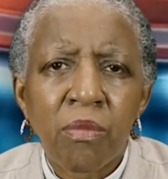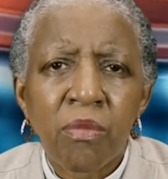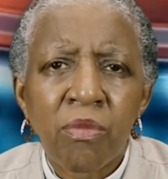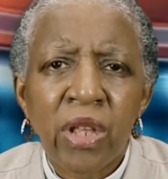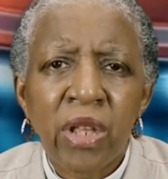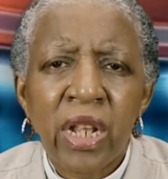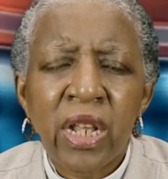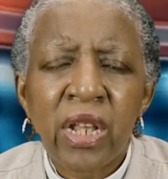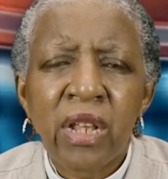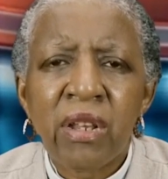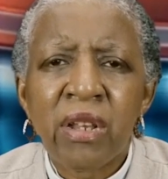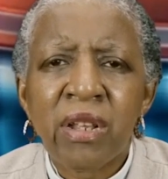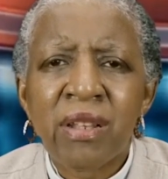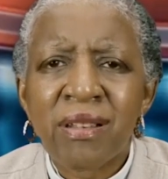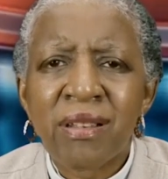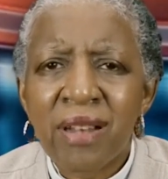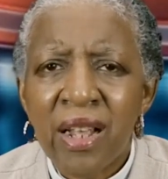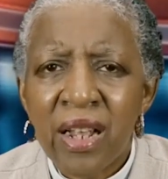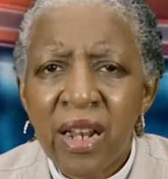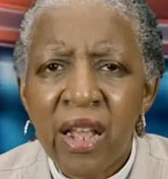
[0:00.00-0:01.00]
that he
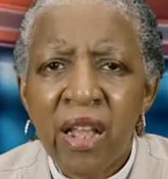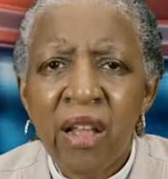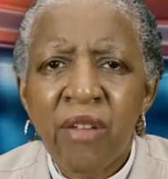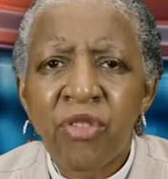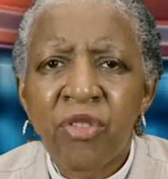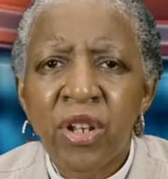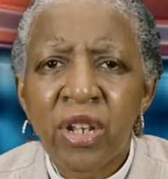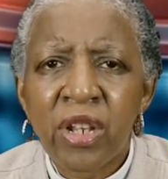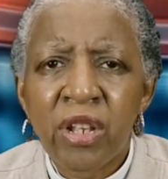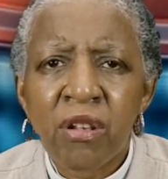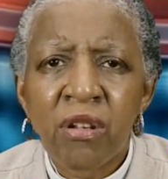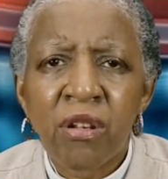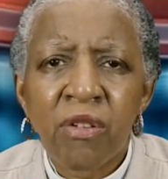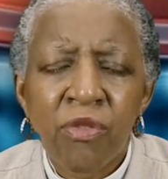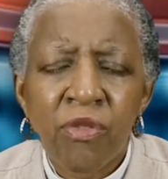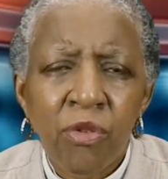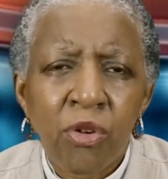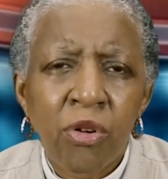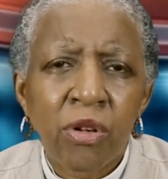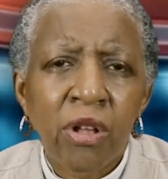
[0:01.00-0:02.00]
does not have the legal
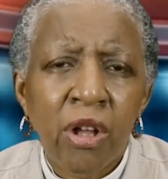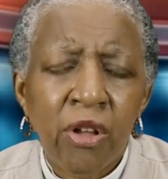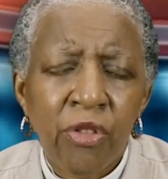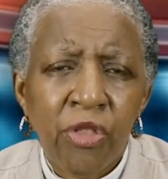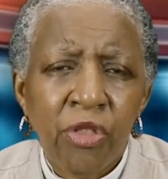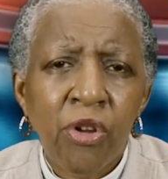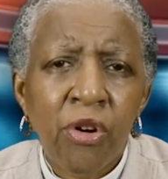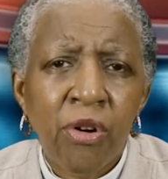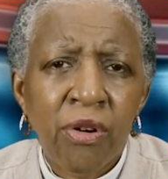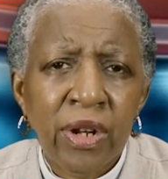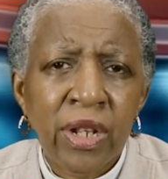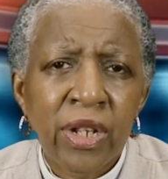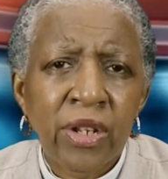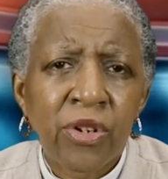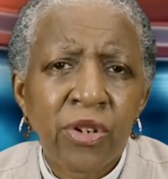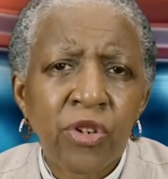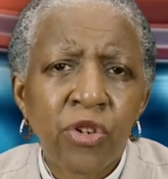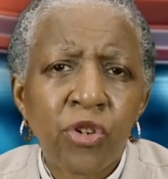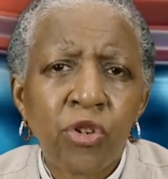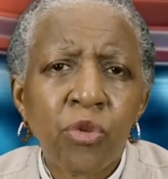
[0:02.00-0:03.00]
authority
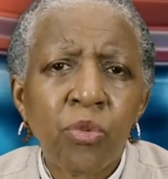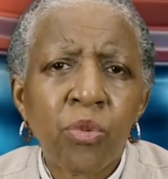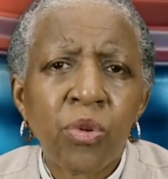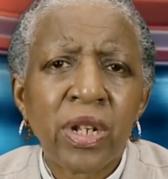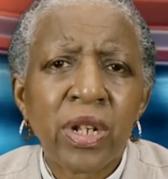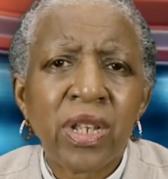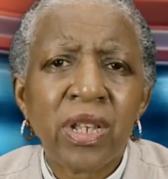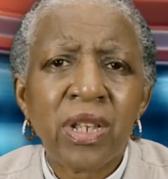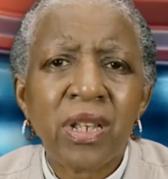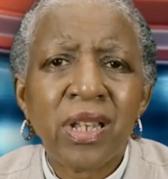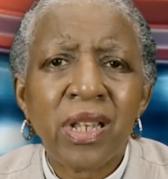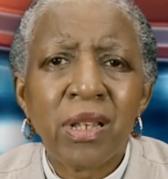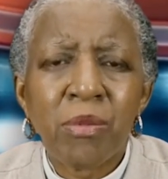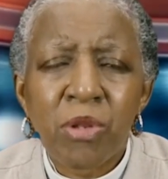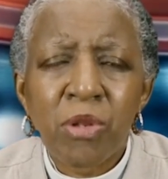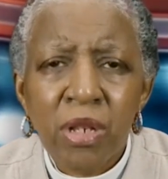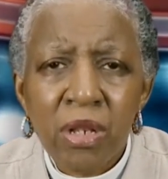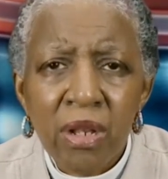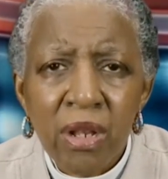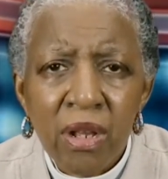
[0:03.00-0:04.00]
to do what he
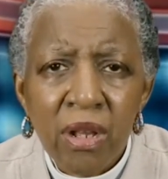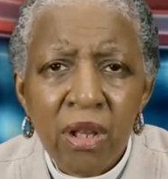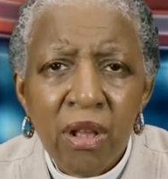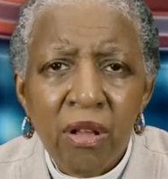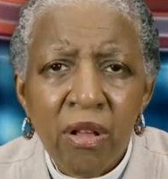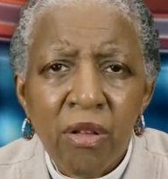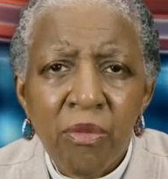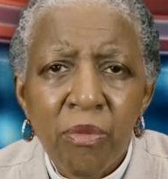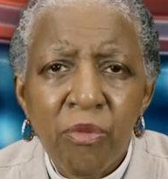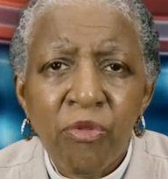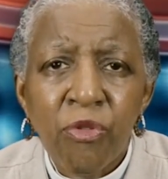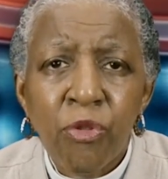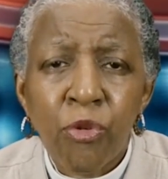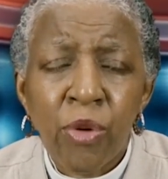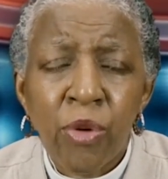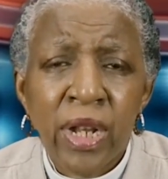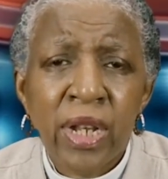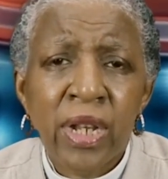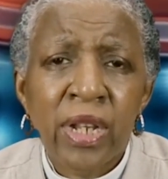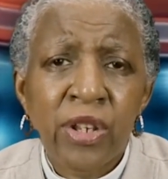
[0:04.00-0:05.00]
keeps
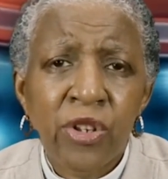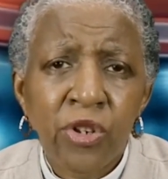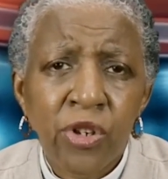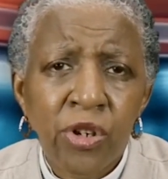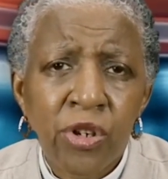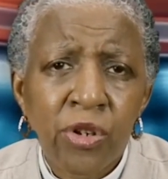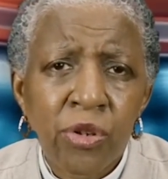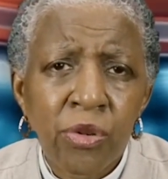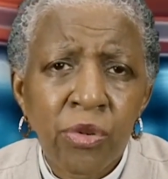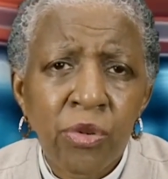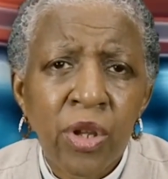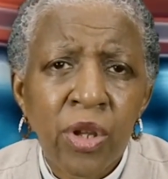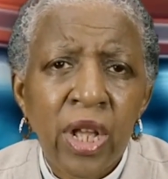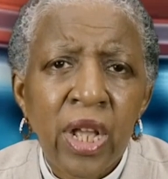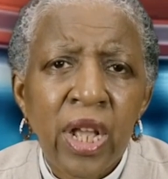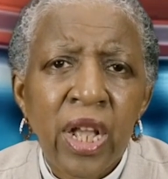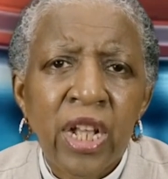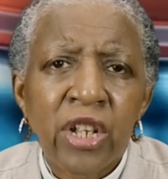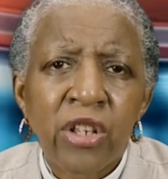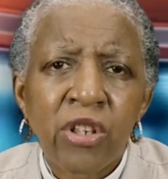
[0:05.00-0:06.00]
threatening to do.
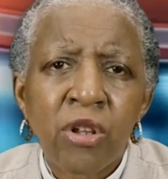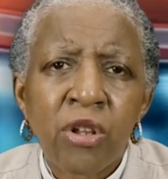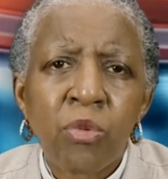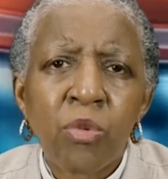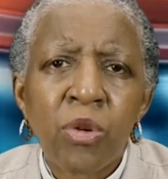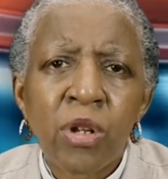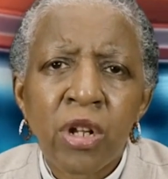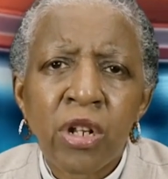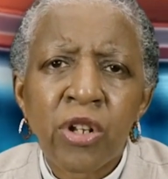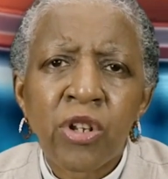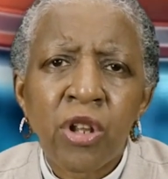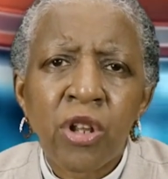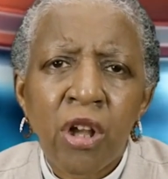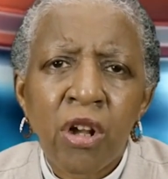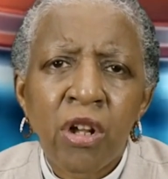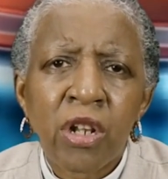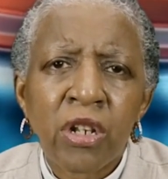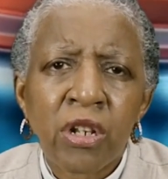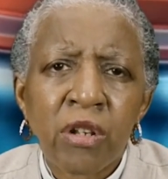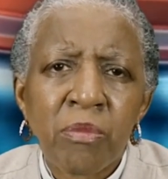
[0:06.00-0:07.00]
And so we're going to talk
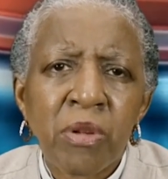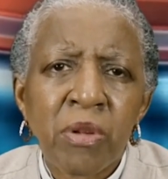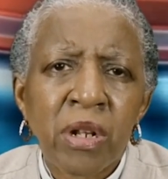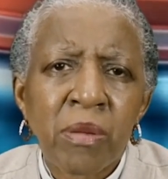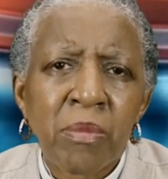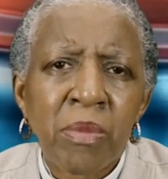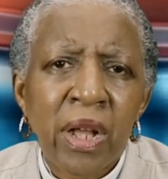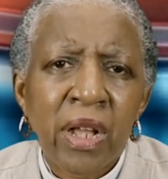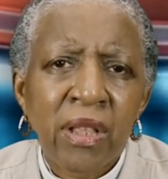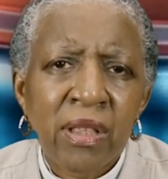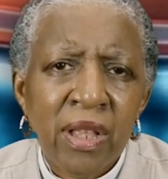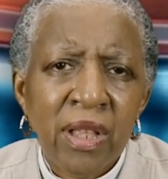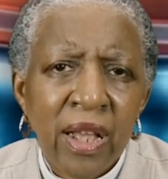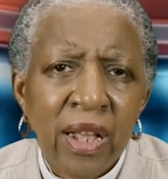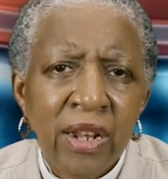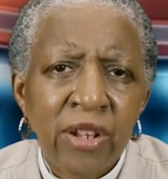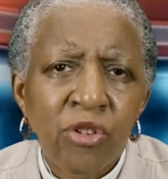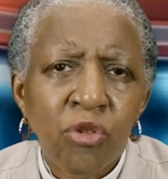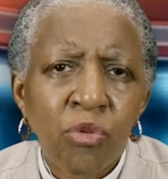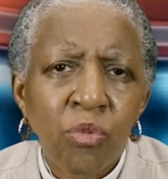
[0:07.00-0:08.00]
a little bit about
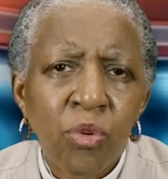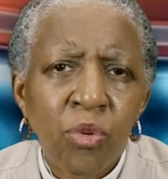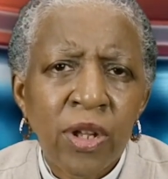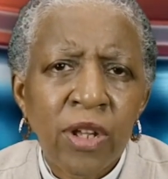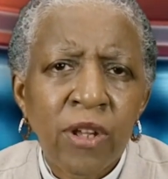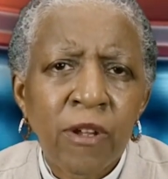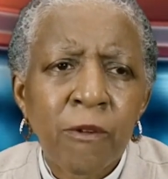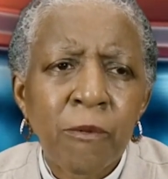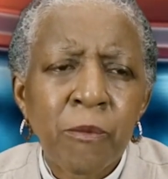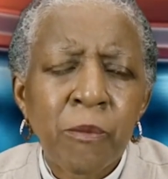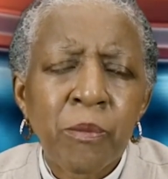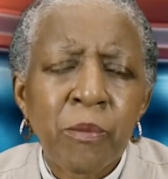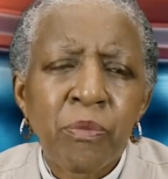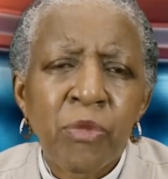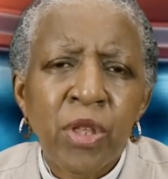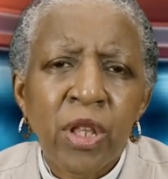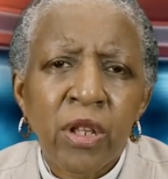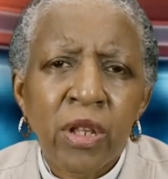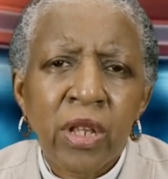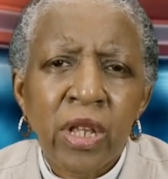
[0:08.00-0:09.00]
that as well.
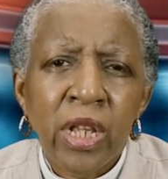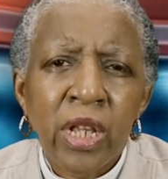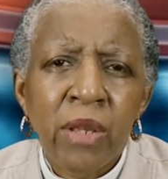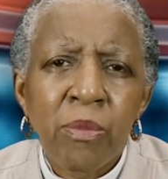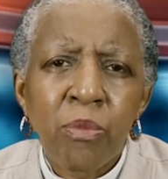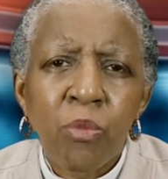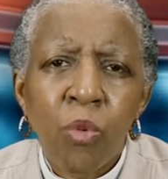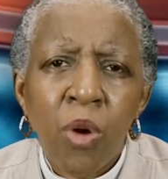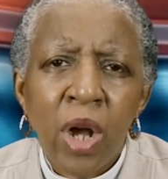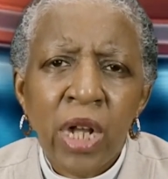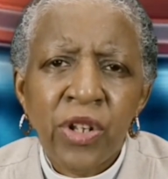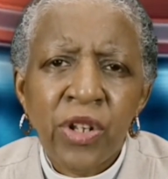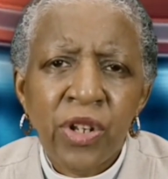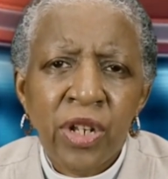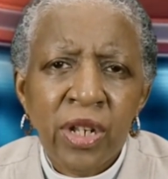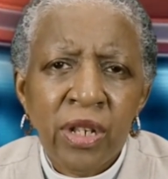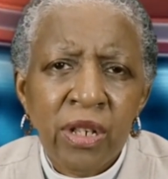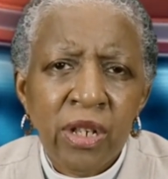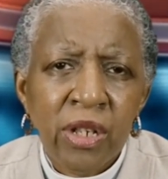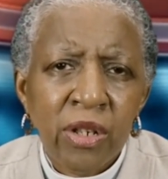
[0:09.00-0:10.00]
Keep
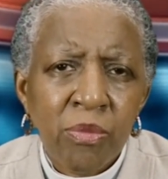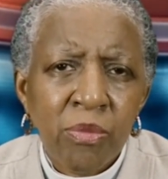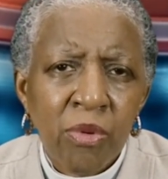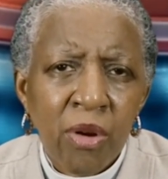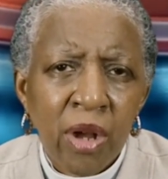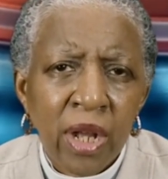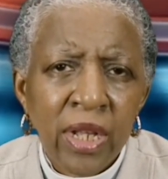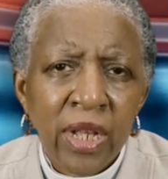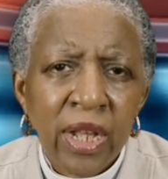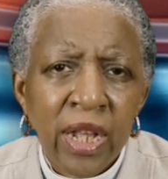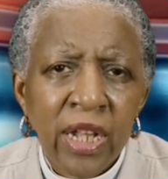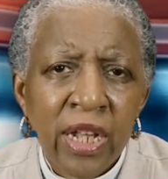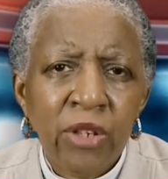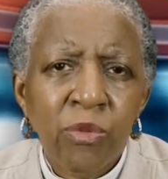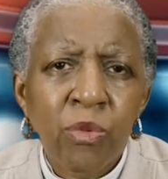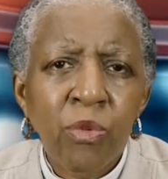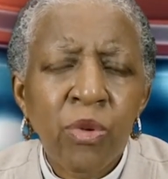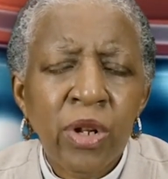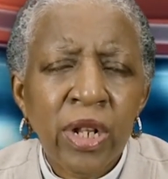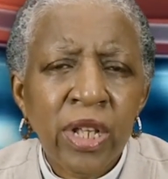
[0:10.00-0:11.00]
watching this broadcast.
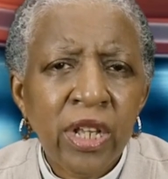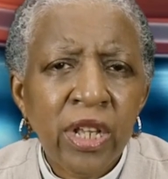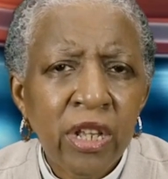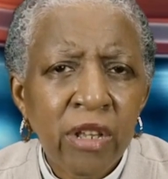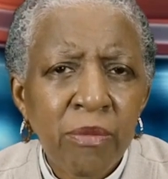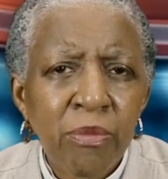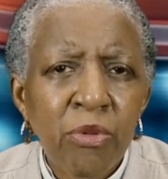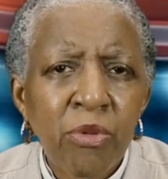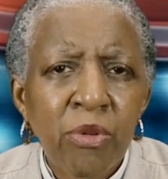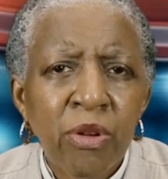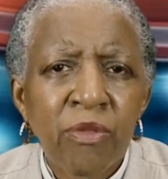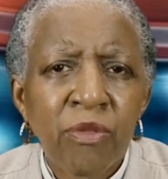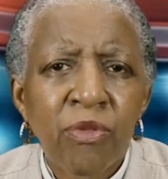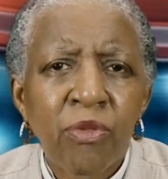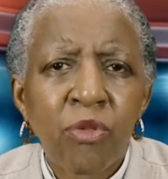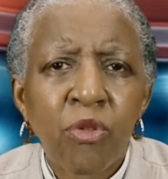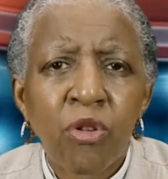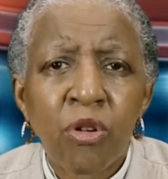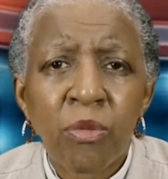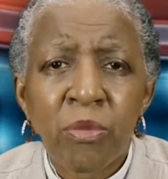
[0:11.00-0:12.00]
We want to keep you
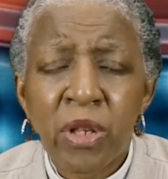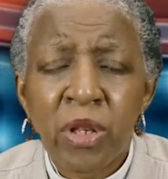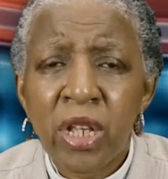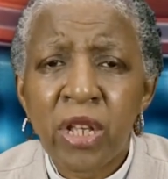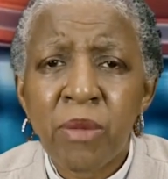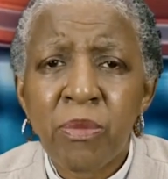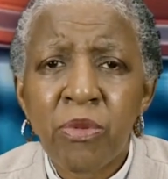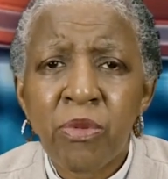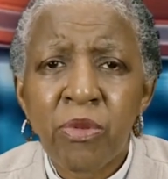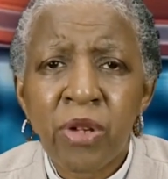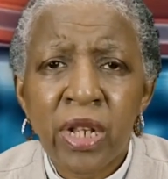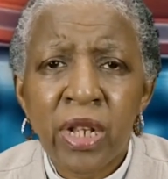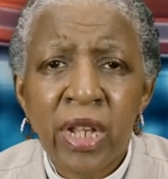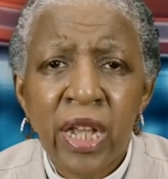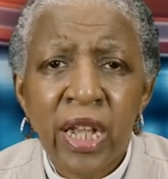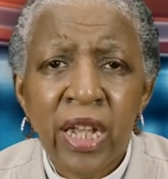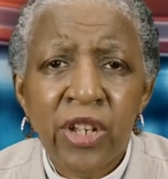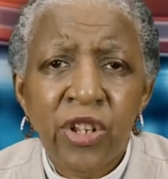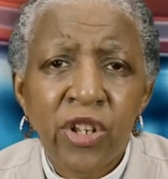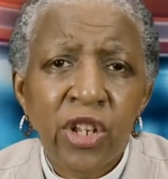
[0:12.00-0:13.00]
informed, keep you
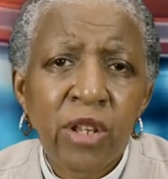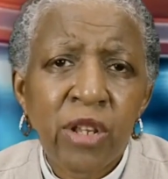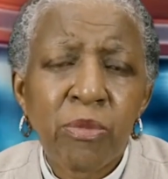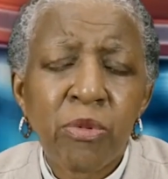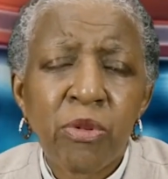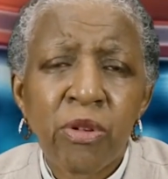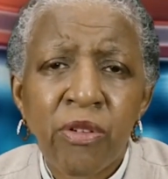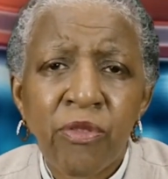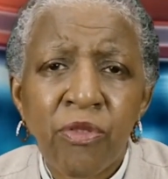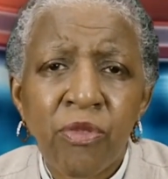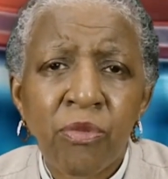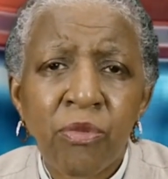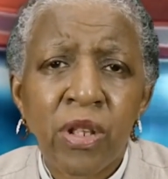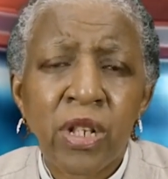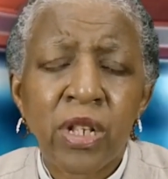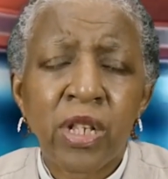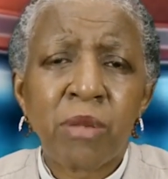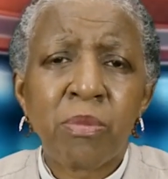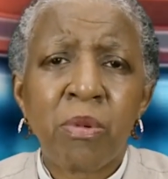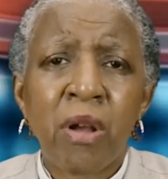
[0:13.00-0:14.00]
engaged, keep you
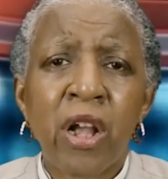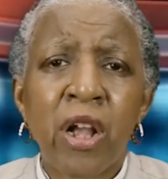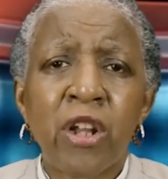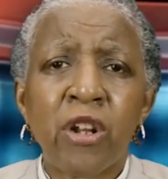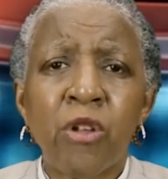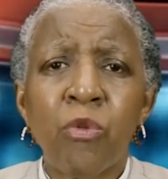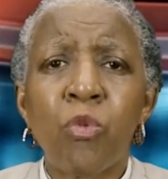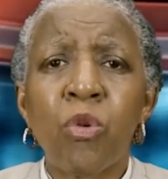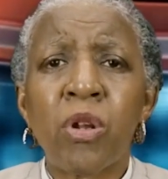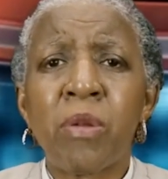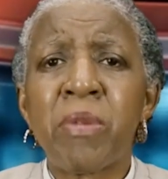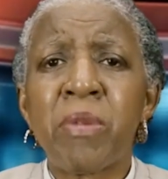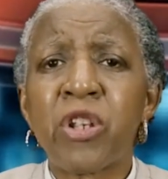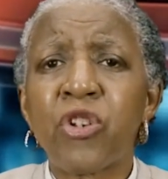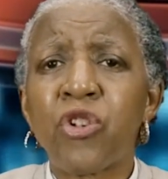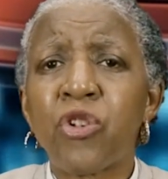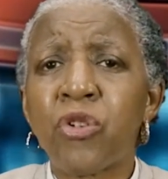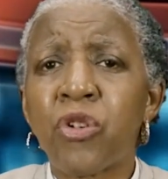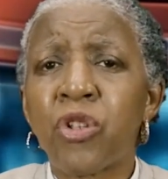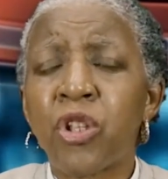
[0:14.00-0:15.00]
inspired, and we want to make
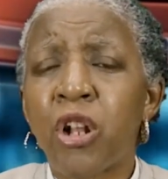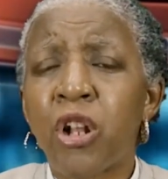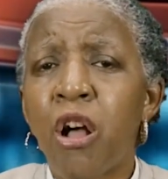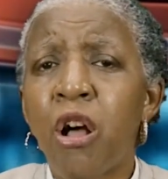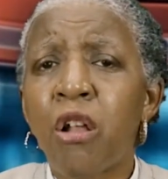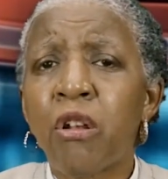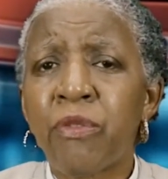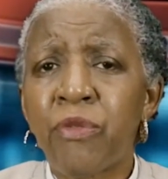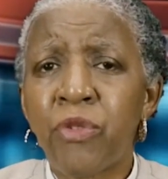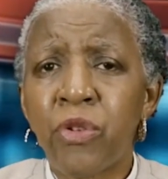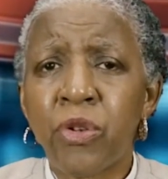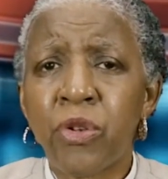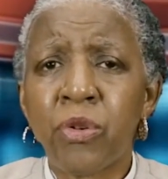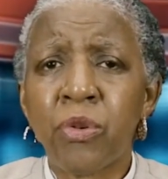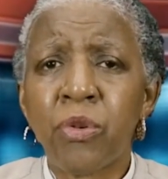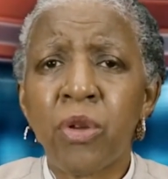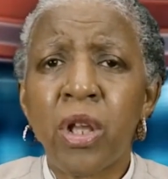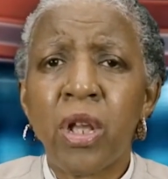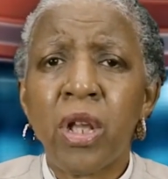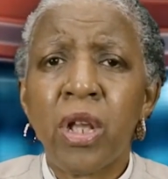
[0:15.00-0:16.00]
sure that all of you,